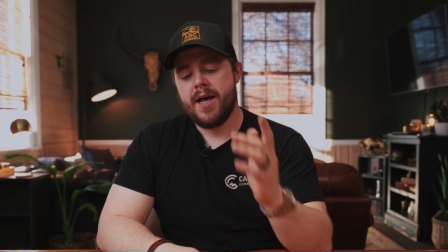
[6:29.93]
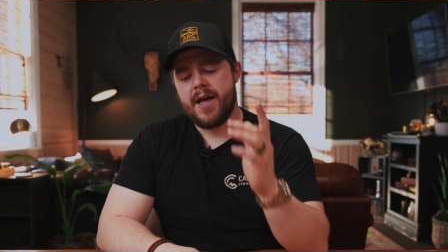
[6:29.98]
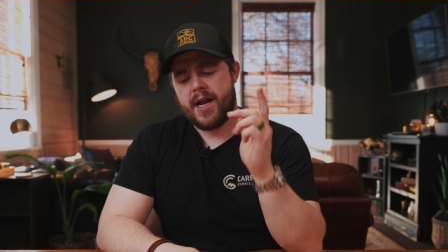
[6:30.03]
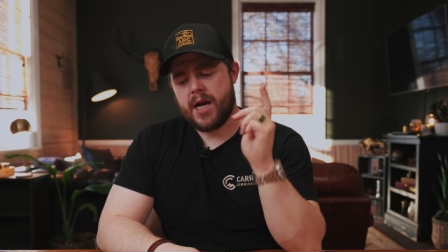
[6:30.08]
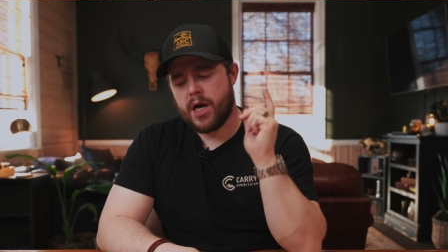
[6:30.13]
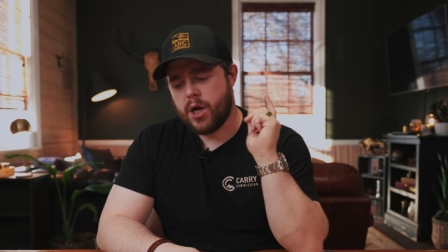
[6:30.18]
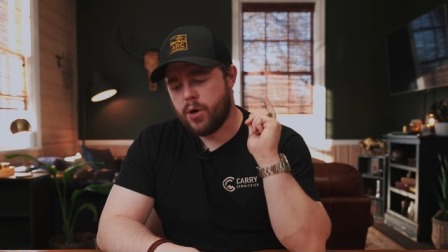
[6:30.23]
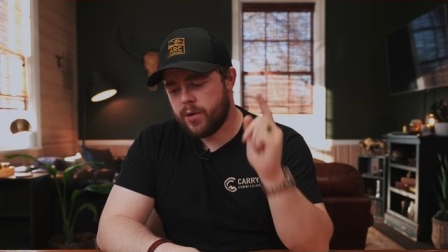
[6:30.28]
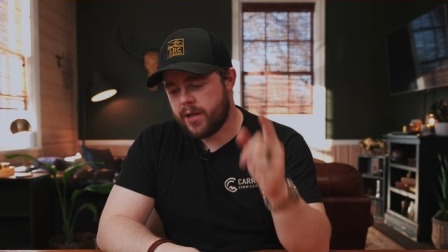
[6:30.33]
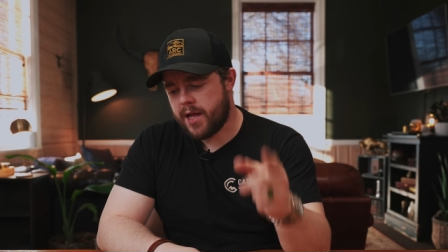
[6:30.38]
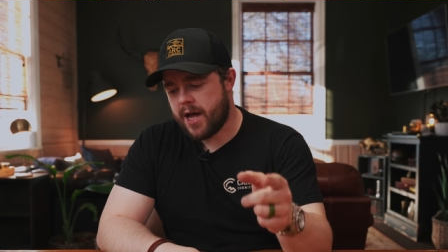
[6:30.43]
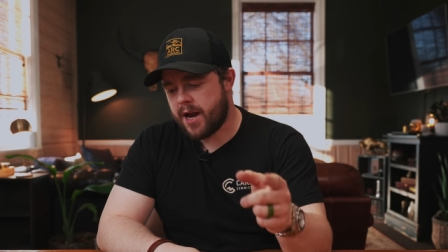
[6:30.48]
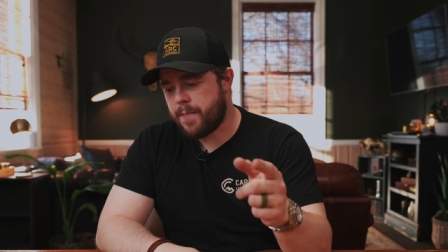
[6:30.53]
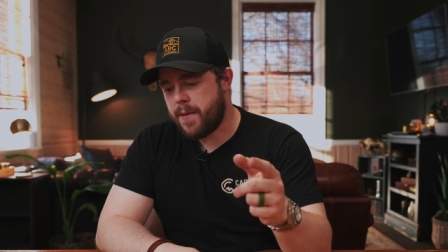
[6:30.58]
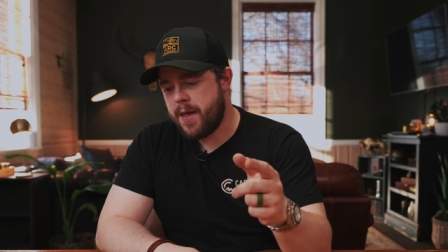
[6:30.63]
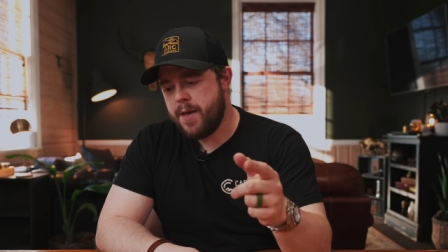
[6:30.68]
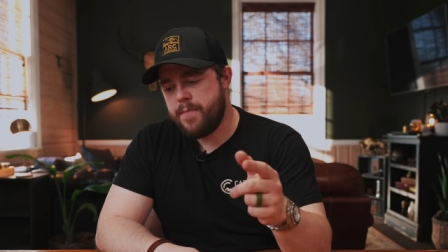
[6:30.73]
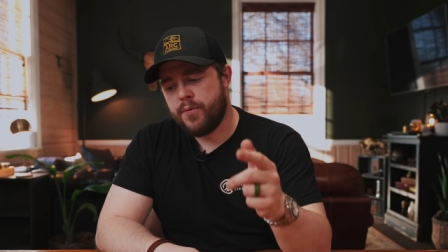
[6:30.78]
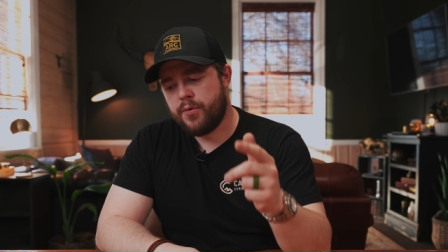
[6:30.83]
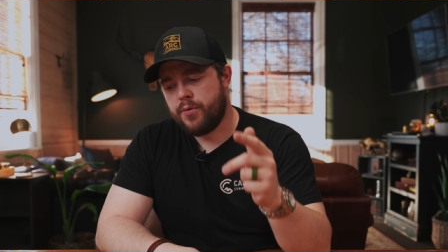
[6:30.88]
And I know a lot of
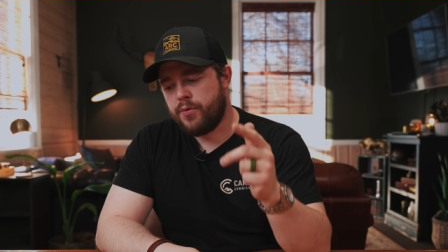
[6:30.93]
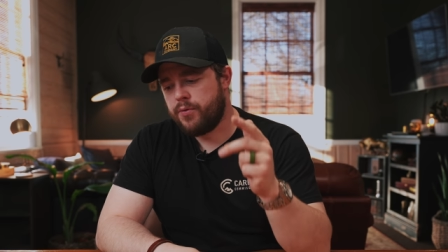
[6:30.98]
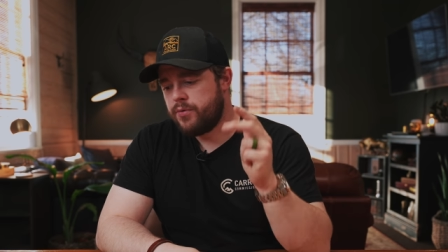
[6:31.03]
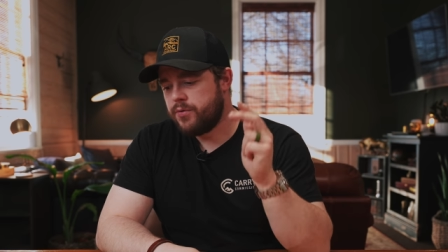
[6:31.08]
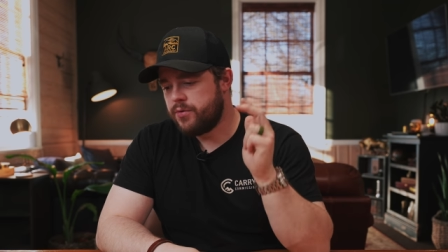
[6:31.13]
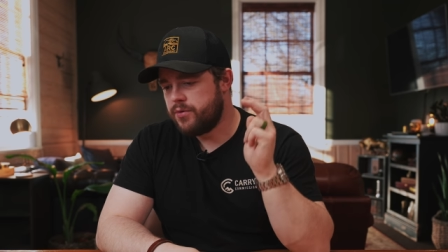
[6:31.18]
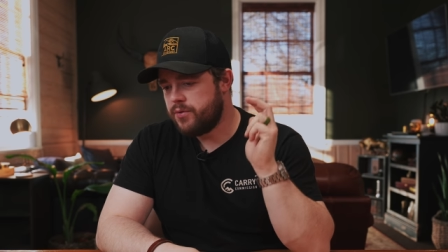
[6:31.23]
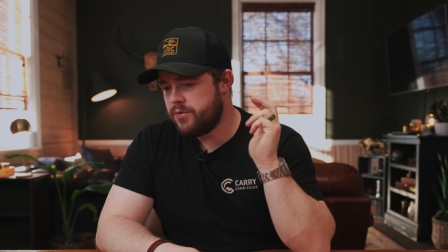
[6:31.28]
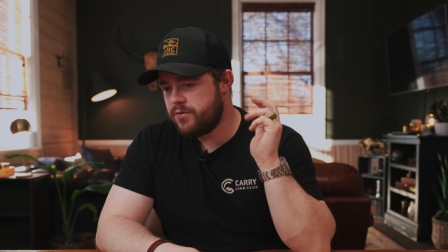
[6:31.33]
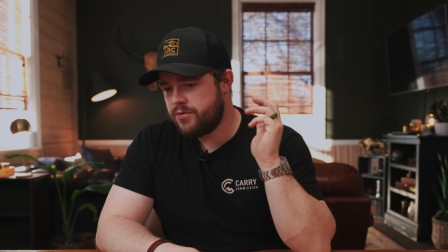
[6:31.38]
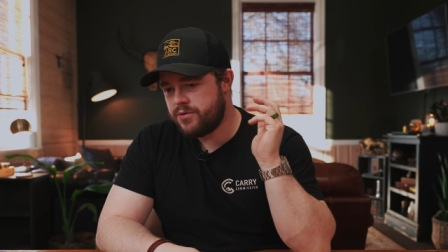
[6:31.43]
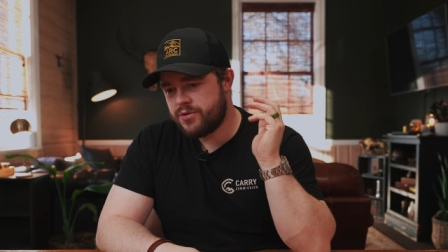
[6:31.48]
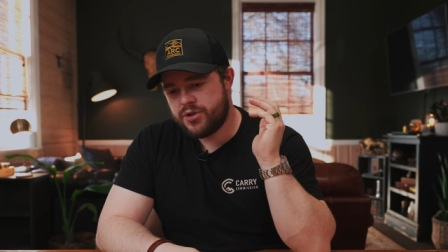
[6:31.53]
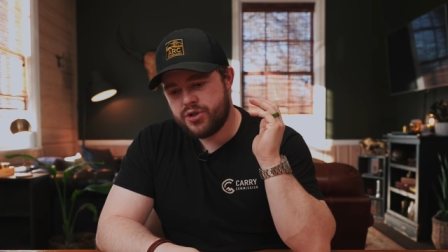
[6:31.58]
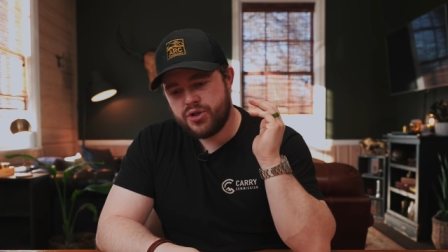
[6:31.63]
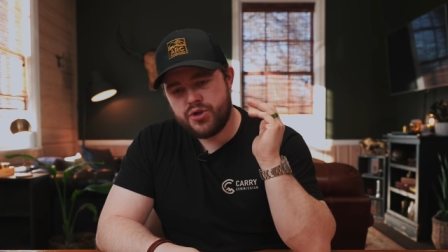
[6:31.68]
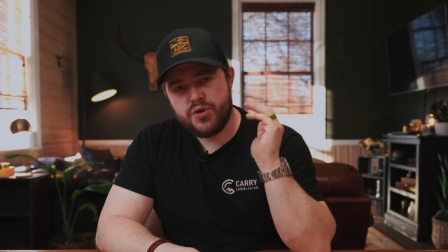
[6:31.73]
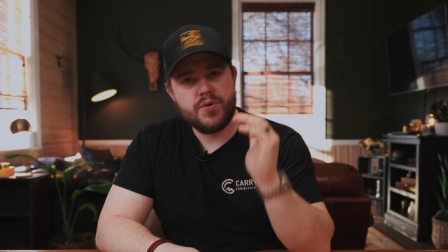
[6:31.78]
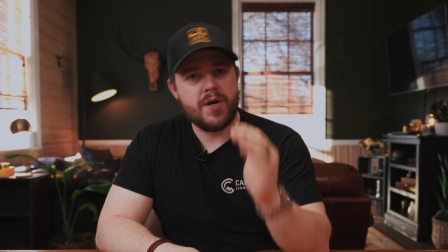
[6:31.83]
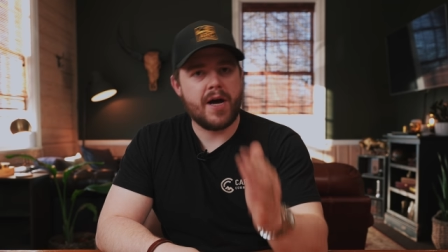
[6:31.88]
people
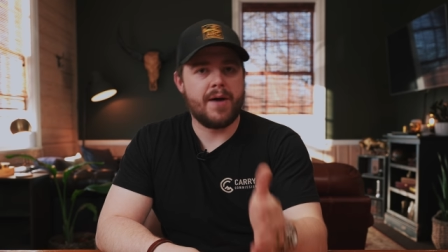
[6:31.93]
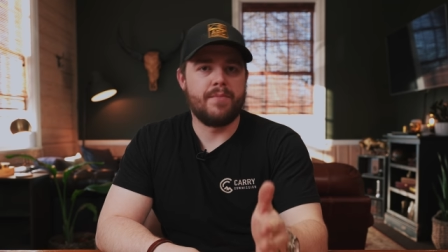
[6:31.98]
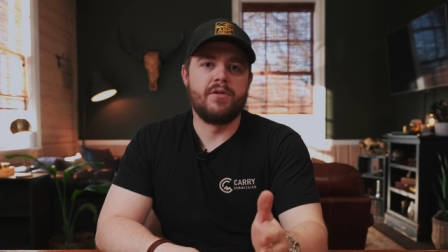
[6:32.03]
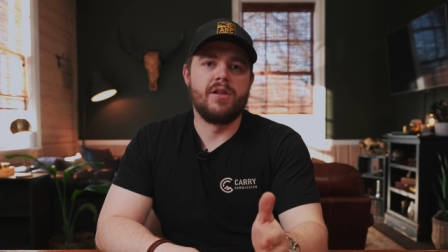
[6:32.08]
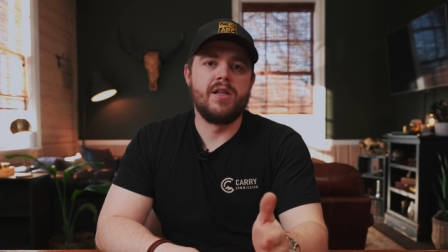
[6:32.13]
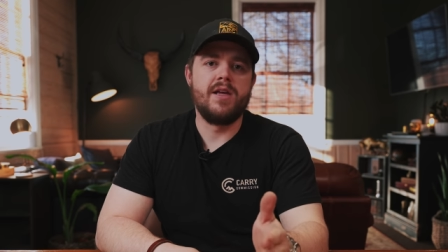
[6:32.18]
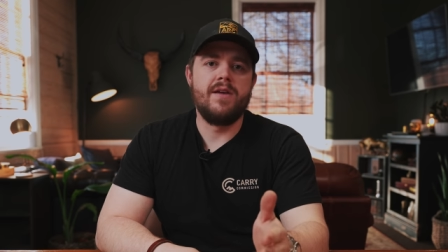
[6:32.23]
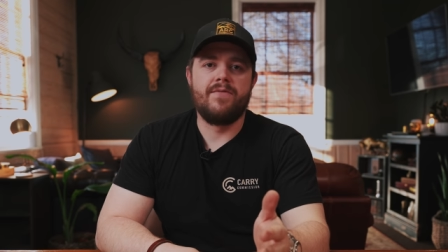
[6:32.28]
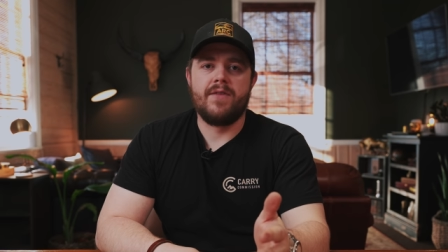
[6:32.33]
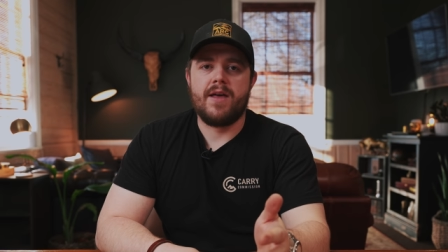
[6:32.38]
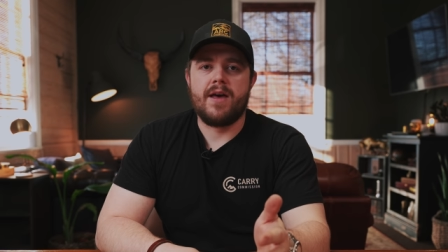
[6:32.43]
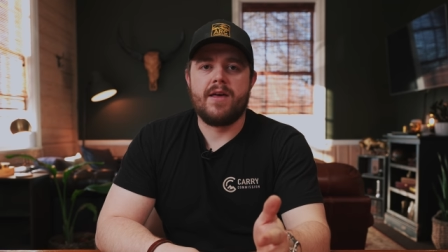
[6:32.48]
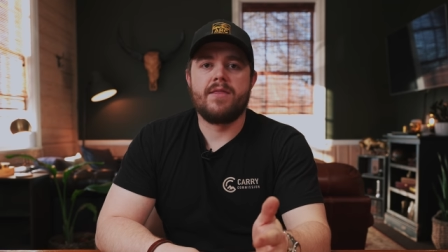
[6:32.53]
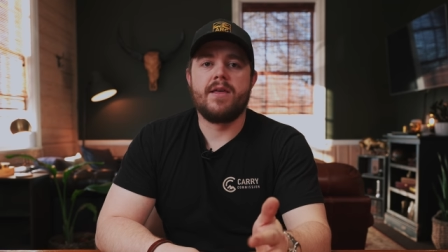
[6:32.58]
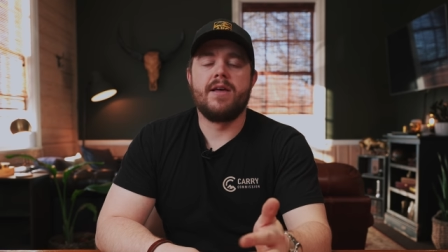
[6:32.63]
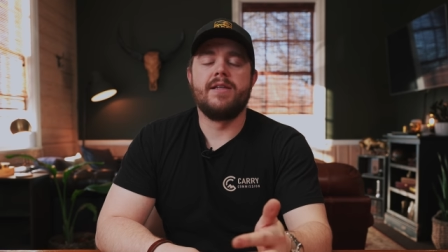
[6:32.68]
do not believe that.